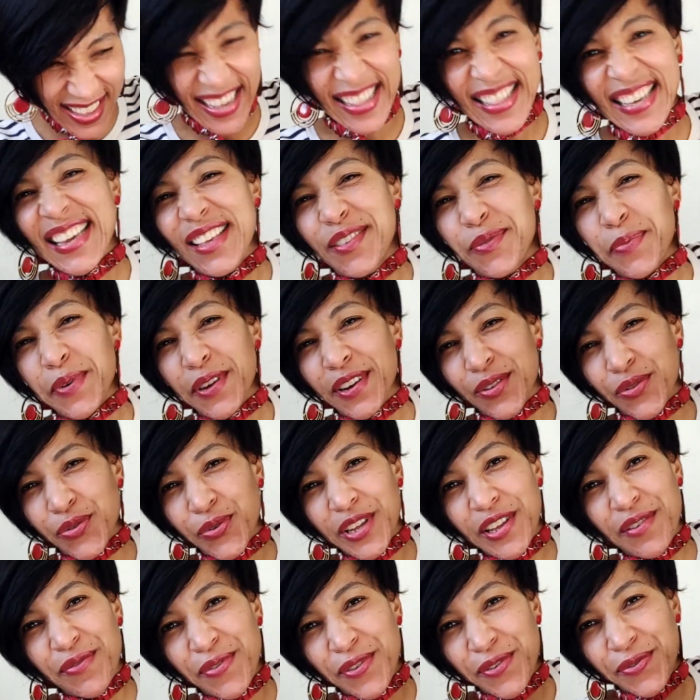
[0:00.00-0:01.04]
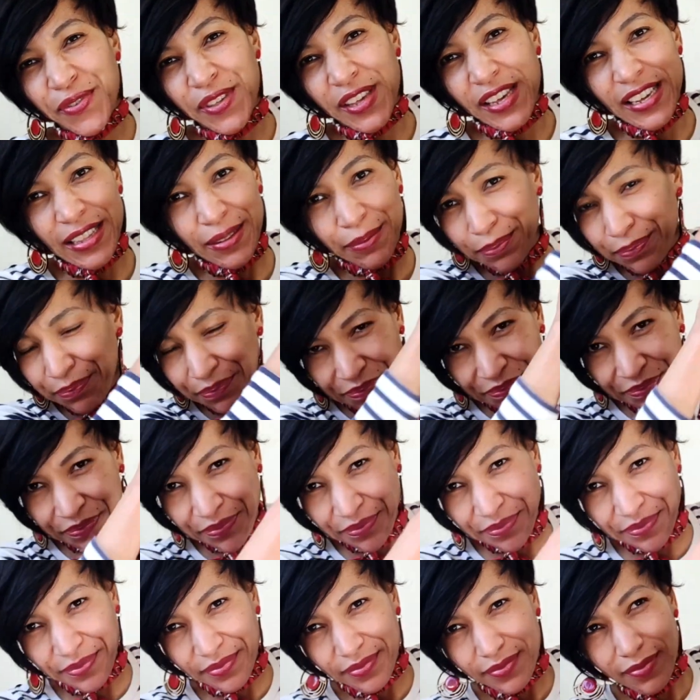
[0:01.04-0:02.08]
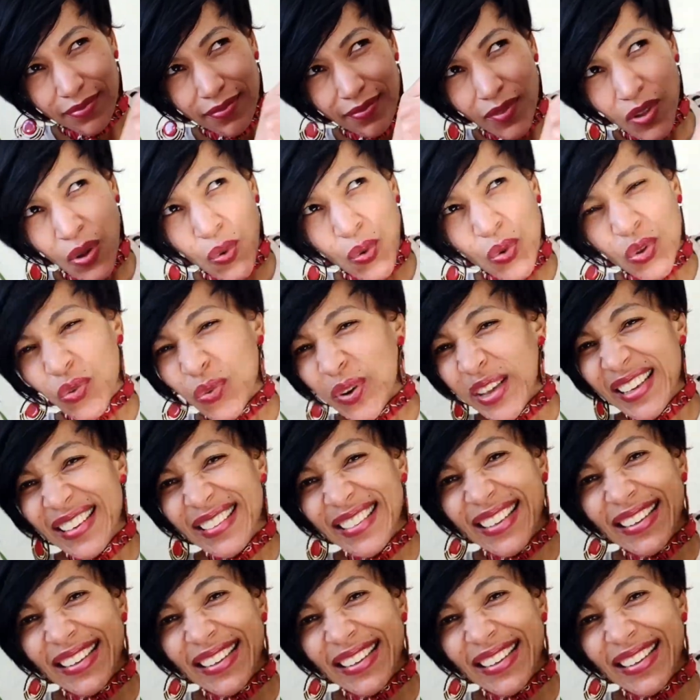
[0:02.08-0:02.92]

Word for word: I think it's Burda twenty fifteen or twenty